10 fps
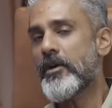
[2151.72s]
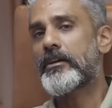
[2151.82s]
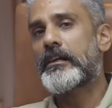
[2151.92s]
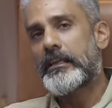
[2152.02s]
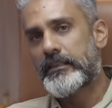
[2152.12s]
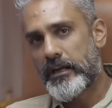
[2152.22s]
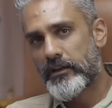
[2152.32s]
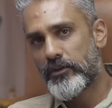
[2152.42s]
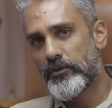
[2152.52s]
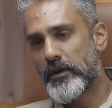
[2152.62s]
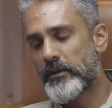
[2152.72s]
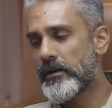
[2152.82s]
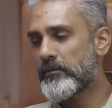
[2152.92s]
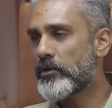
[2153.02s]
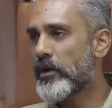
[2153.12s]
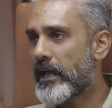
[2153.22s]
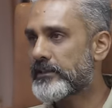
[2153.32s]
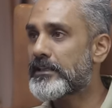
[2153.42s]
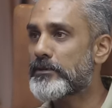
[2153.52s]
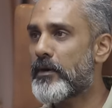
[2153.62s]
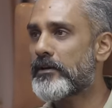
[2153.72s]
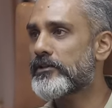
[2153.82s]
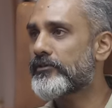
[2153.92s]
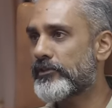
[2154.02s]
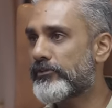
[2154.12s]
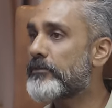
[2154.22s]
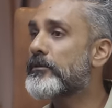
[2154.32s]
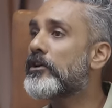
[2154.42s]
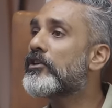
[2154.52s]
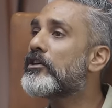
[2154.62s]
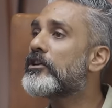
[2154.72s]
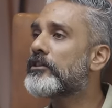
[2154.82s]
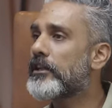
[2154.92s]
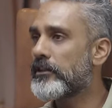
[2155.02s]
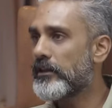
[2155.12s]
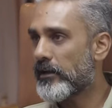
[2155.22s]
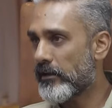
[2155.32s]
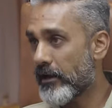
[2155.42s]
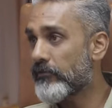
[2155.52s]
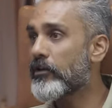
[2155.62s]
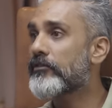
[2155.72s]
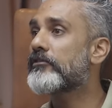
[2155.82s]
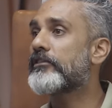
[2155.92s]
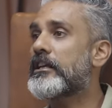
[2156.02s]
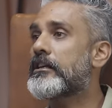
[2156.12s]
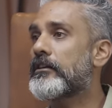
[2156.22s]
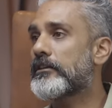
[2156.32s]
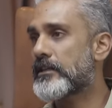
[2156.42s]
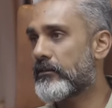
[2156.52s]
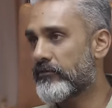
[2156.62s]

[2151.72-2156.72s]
about it like that, you might be able to access parts of the dream earlier than the arrival of the vehicle itself.